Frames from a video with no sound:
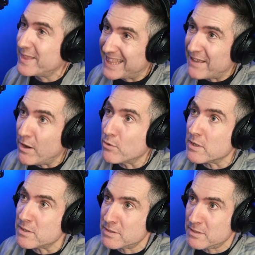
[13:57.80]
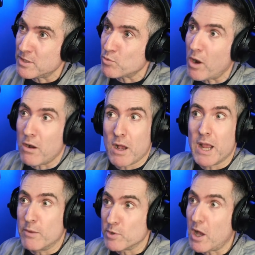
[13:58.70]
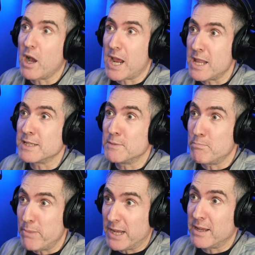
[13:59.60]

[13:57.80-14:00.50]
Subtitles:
they're vocalists as well, and it was like, okay, this is big.